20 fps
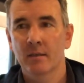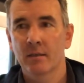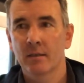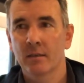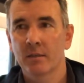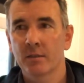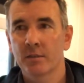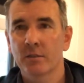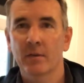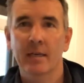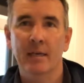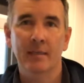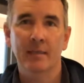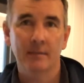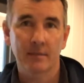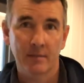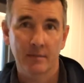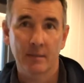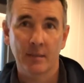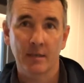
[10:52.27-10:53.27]
so I had
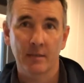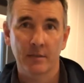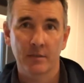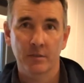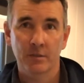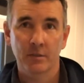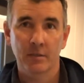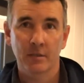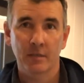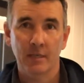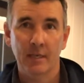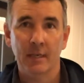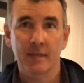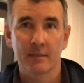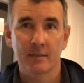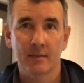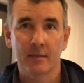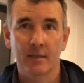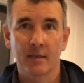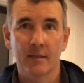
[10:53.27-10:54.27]
to start
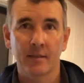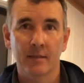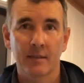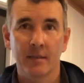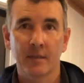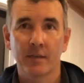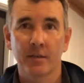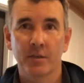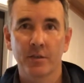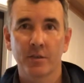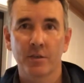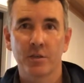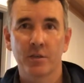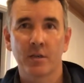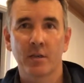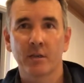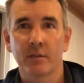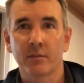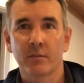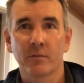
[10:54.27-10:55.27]
the air
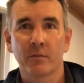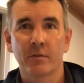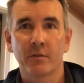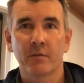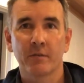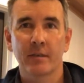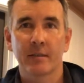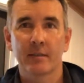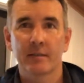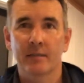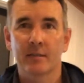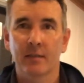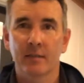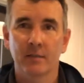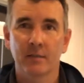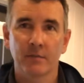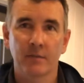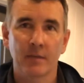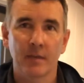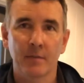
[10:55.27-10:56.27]
conditioner because I want to run the
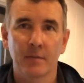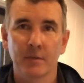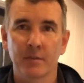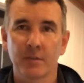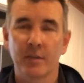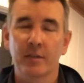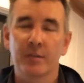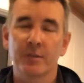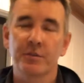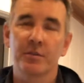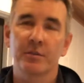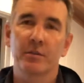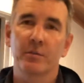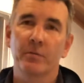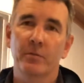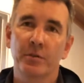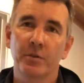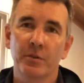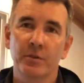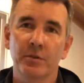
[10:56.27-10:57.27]
test of how much energy
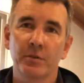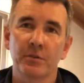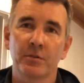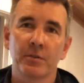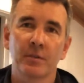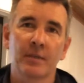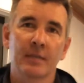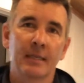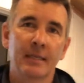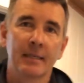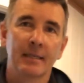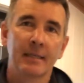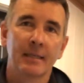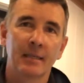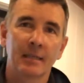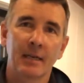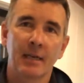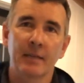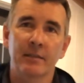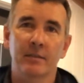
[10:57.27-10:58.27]
it would use.
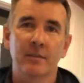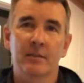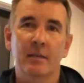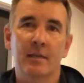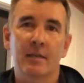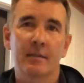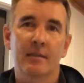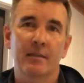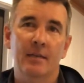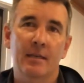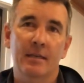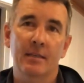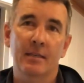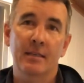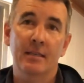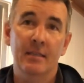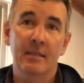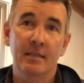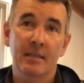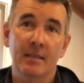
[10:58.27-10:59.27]
I had to start that
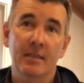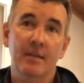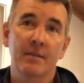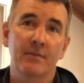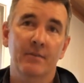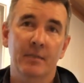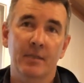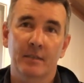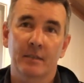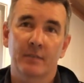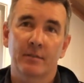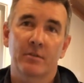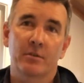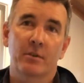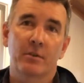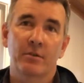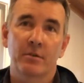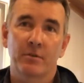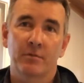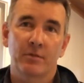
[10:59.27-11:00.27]
in the evening,
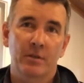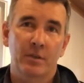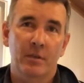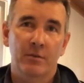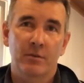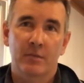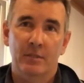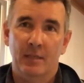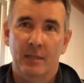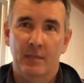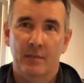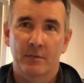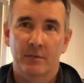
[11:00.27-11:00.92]
so there was no sun